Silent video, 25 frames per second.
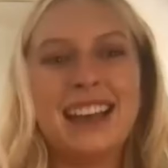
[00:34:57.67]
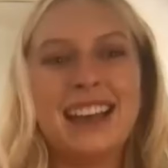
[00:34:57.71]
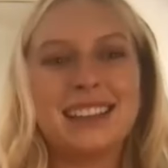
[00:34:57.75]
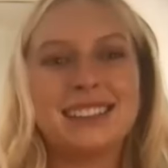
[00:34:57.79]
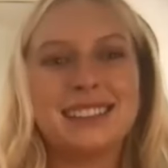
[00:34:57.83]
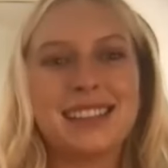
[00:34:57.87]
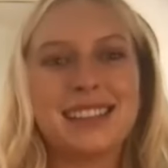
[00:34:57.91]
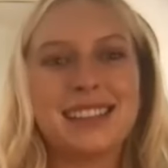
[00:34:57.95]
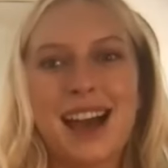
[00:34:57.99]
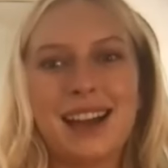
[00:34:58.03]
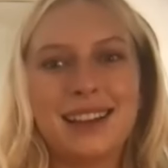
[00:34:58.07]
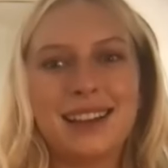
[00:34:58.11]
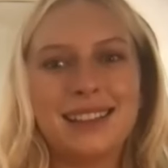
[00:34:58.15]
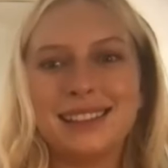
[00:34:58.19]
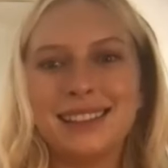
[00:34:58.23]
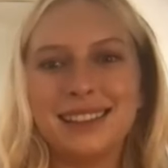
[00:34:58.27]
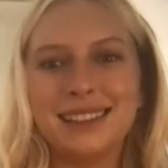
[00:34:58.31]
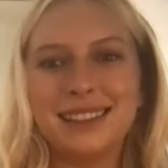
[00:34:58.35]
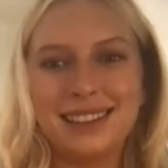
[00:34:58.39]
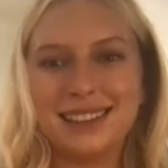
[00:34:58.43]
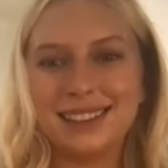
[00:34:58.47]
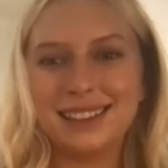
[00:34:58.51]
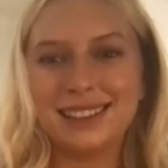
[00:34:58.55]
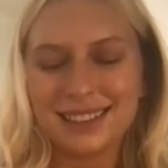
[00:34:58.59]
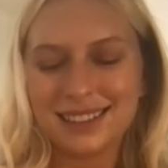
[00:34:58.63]

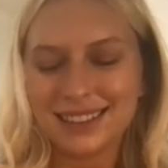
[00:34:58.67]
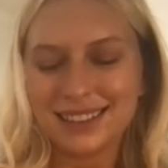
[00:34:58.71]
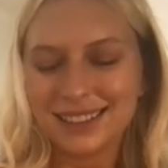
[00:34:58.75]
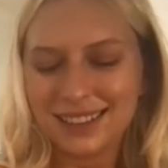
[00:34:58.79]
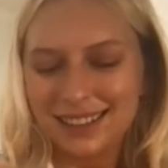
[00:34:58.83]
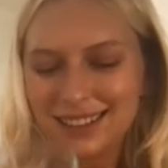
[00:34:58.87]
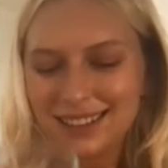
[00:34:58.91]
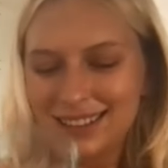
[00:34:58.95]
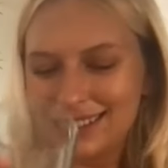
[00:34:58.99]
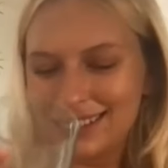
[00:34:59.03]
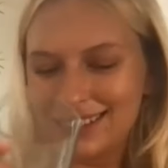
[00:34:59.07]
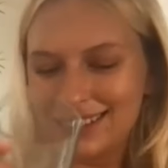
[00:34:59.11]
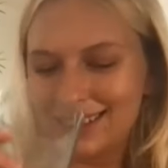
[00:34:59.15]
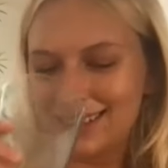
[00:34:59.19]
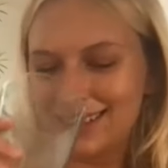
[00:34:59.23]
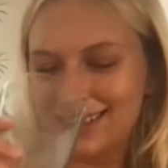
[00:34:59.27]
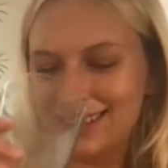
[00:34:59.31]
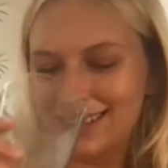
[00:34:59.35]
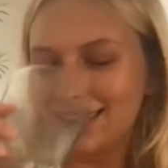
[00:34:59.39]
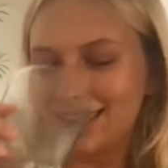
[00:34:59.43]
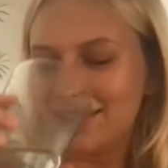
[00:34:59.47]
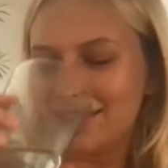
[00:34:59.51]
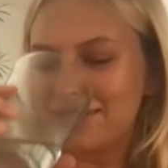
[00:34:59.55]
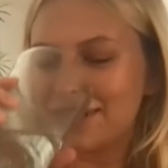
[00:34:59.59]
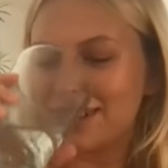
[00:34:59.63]
exactly. Oh,
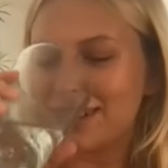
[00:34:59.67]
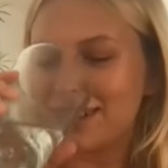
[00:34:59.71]
I love her.